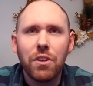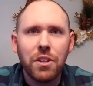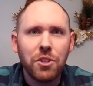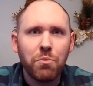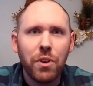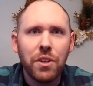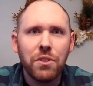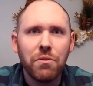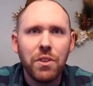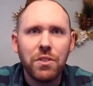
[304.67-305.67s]
disc brakes
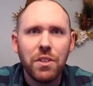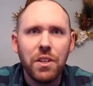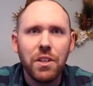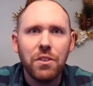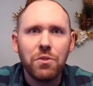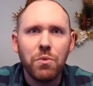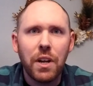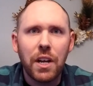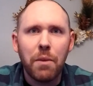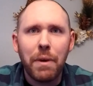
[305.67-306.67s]
in recent years when I
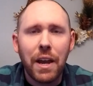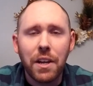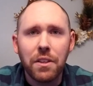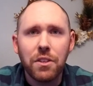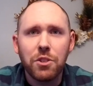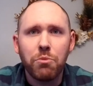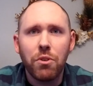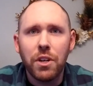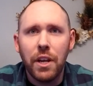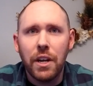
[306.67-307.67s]
got back into this
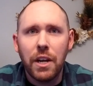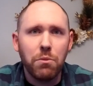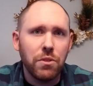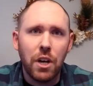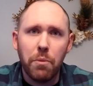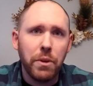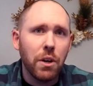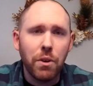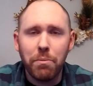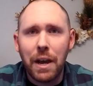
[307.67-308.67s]
sport, and I will not be
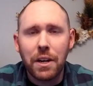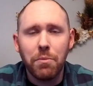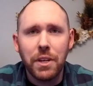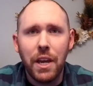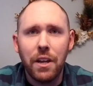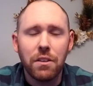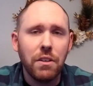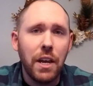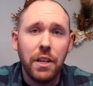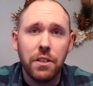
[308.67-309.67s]
going back to mechanical
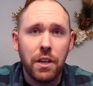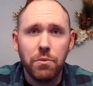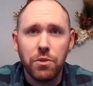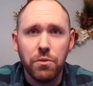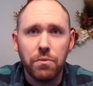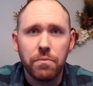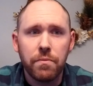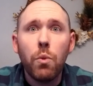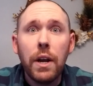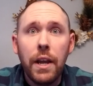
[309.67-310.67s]
anytime soon.
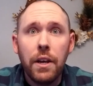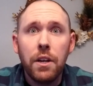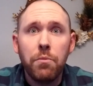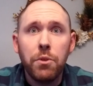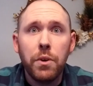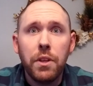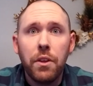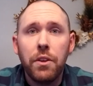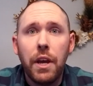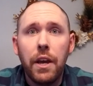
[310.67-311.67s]
What I ended up doing the
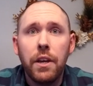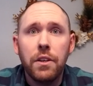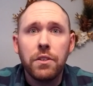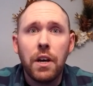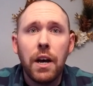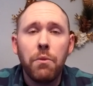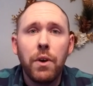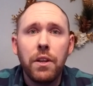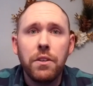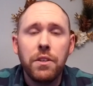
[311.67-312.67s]
other day is I
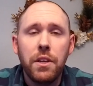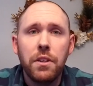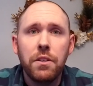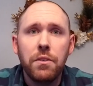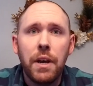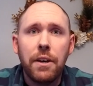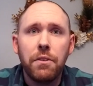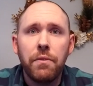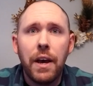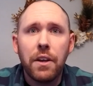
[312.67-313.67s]
went into
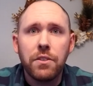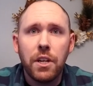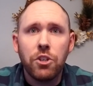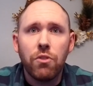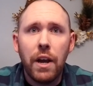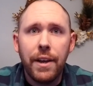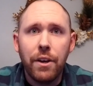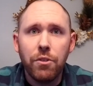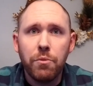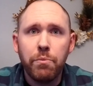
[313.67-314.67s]
Halifax and I tried
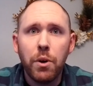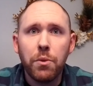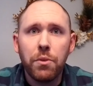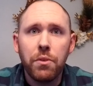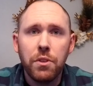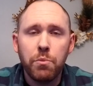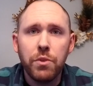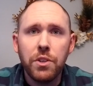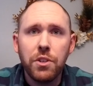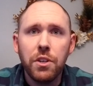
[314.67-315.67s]
out both the
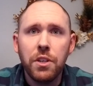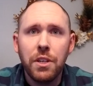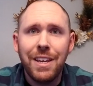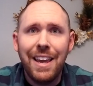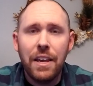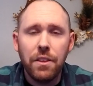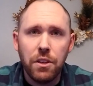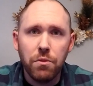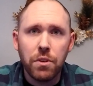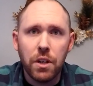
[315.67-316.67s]
Blizzard and the
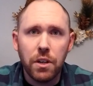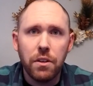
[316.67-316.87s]
Yukon.